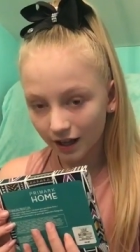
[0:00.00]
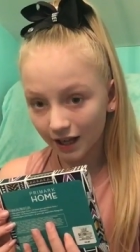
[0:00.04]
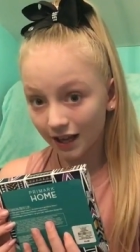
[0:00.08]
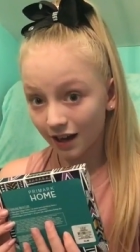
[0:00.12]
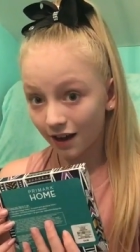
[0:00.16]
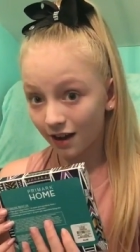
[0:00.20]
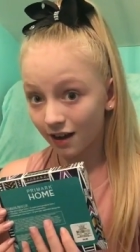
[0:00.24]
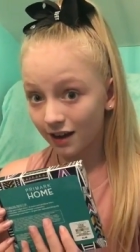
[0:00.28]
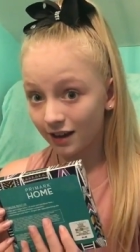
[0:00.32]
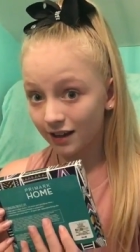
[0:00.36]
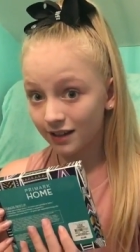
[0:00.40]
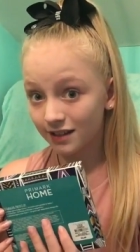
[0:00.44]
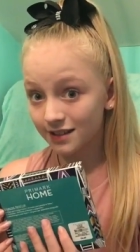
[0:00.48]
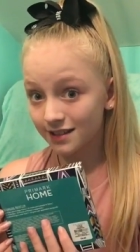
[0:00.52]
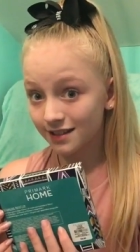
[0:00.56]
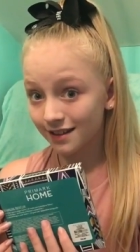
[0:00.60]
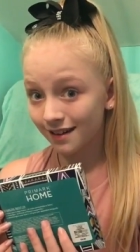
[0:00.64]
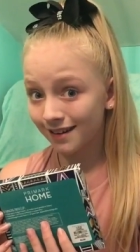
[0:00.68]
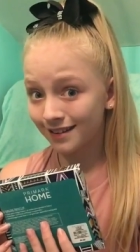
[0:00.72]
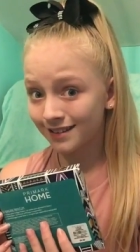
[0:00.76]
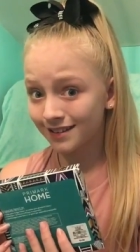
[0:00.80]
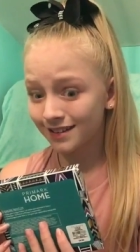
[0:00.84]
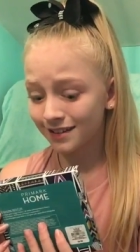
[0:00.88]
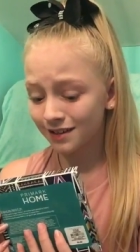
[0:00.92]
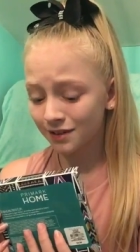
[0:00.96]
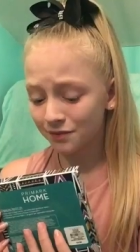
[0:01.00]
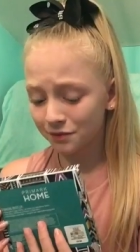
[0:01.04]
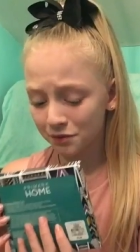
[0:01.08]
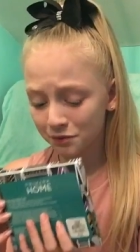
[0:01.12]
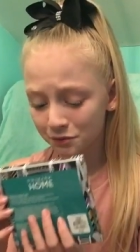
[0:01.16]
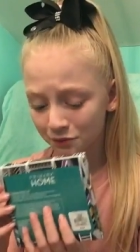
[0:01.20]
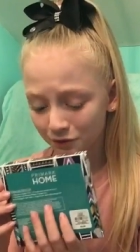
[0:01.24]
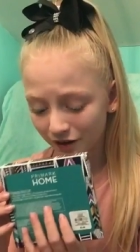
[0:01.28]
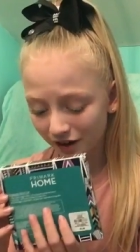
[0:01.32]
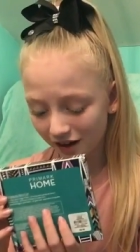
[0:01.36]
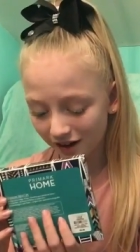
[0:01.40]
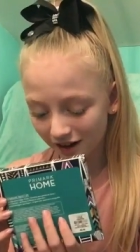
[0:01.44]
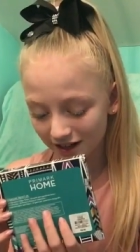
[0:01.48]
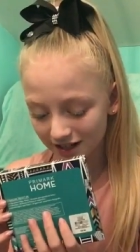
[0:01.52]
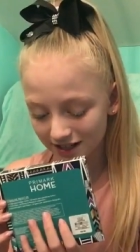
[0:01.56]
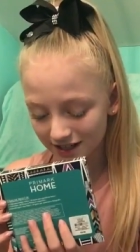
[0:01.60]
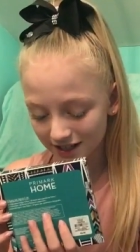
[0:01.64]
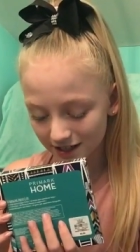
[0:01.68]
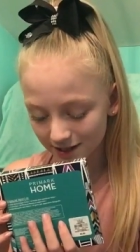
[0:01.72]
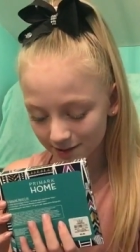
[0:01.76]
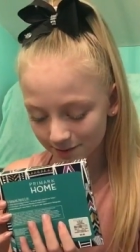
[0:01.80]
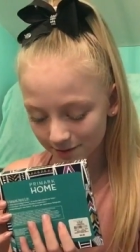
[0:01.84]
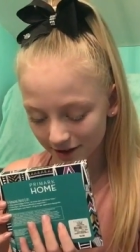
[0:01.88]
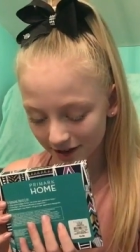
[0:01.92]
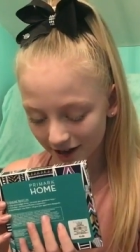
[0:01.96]
Guys, I didn't even realize
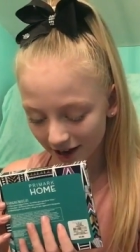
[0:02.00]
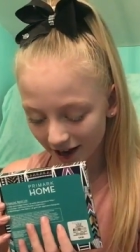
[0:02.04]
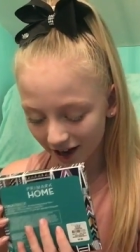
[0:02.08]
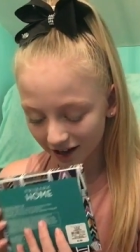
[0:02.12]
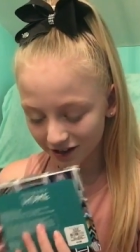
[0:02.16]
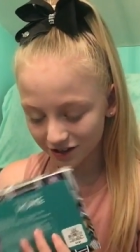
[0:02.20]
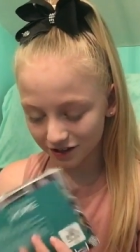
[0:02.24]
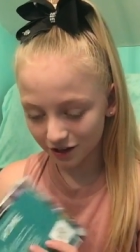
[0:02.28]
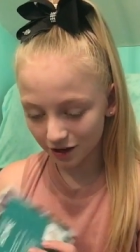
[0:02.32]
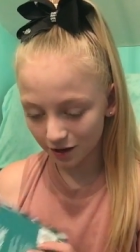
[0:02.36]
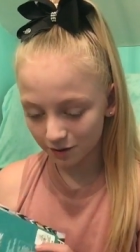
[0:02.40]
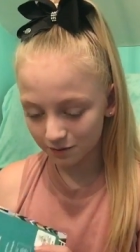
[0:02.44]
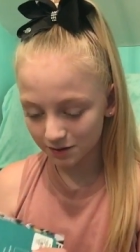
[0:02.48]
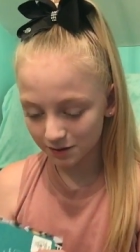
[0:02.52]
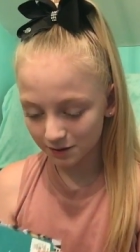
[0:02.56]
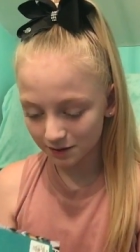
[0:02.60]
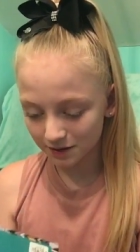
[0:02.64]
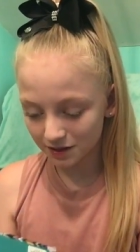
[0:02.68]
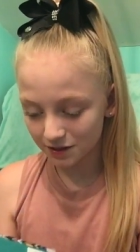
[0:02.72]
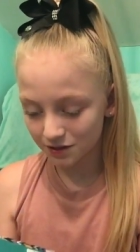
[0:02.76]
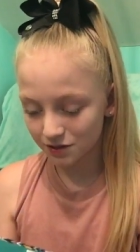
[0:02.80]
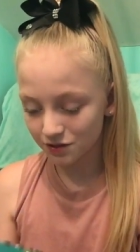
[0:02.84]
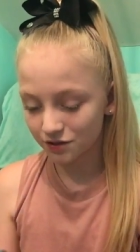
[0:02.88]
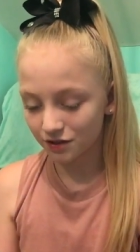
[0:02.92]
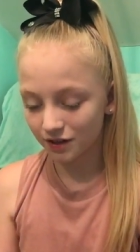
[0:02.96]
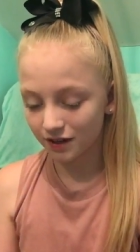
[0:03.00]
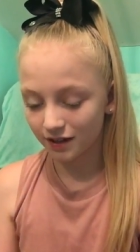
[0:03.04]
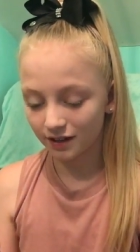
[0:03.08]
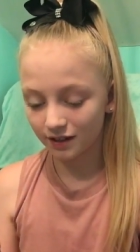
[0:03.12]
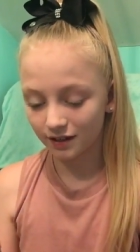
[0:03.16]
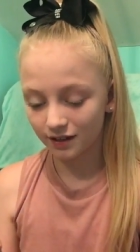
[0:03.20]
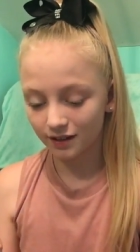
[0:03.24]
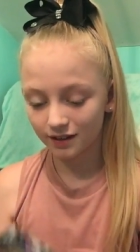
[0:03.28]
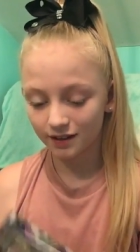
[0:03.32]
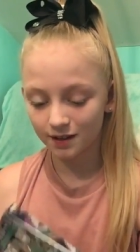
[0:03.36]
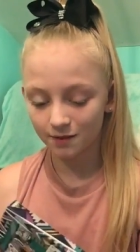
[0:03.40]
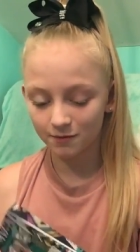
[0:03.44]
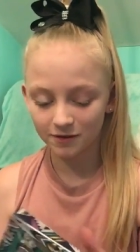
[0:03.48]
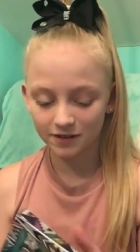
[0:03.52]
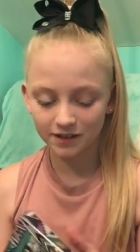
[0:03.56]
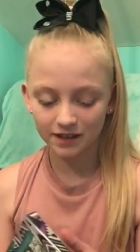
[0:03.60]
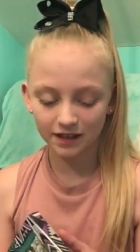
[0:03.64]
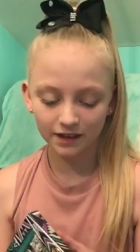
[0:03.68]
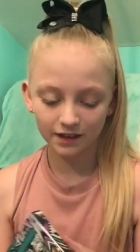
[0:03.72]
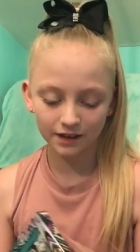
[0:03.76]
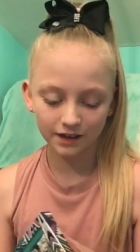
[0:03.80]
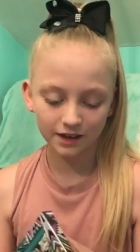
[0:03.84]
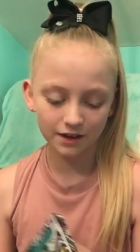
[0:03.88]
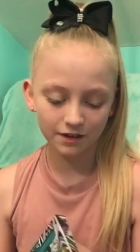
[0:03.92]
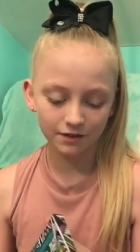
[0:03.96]
this, but it actually comes with a string. Let me
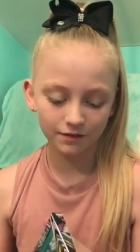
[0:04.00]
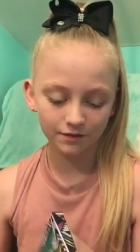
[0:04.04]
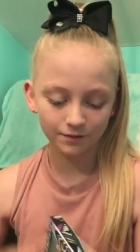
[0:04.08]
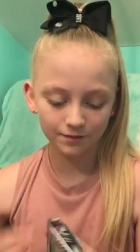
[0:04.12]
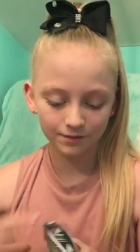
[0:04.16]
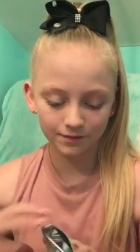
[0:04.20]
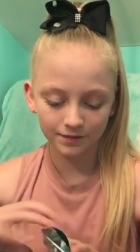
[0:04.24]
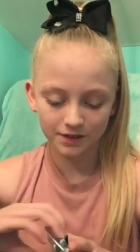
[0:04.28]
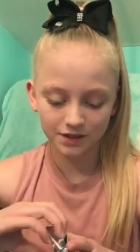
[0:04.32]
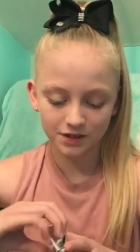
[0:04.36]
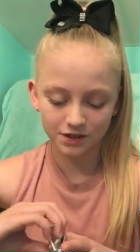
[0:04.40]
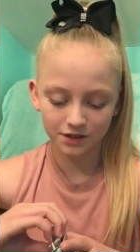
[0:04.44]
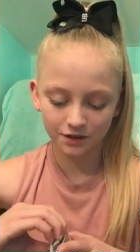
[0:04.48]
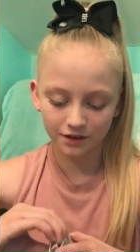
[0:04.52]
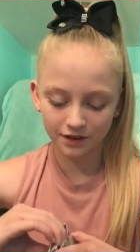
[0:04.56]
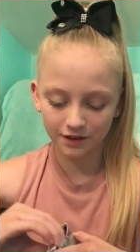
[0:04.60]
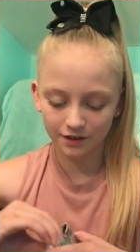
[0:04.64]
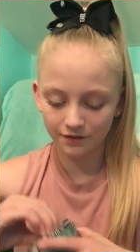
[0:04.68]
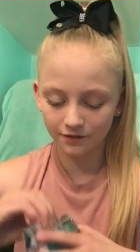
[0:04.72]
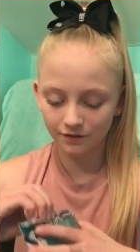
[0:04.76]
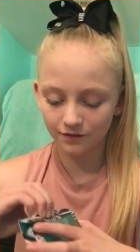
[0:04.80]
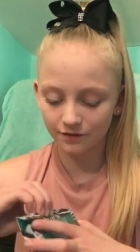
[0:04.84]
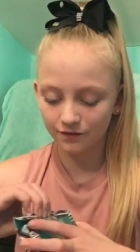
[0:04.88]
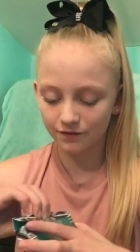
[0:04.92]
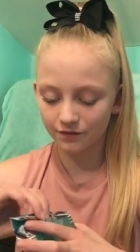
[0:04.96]
take it out and show you.